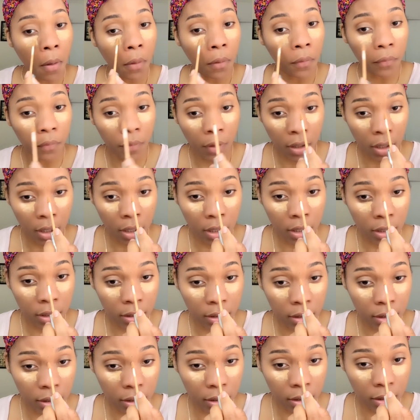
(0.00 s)

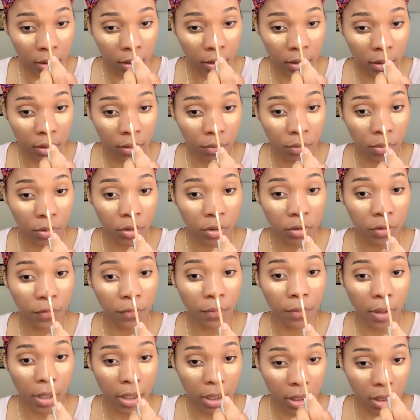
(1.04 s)
first the bridge of
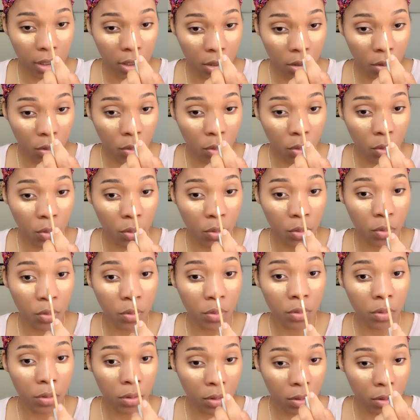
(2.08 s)
my
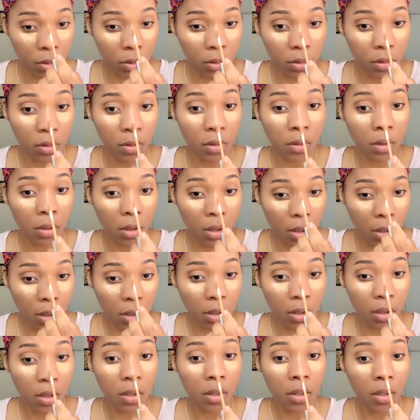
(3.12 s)
nose.
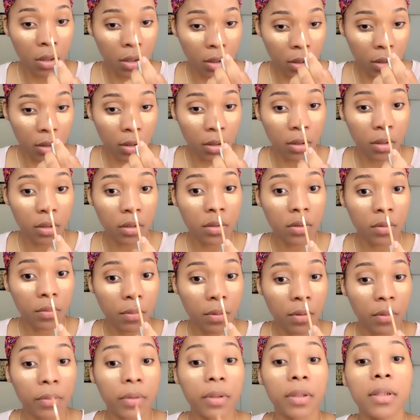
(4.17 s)
That's
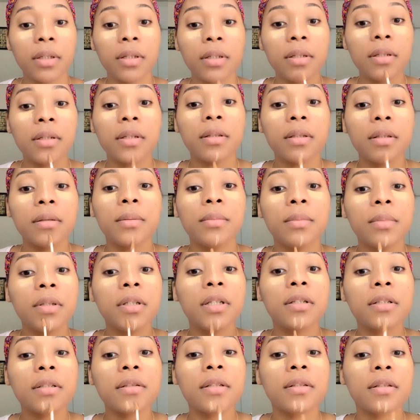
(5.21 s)
where we need it the
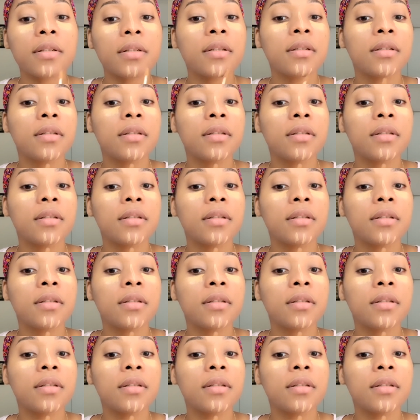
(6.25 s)
most.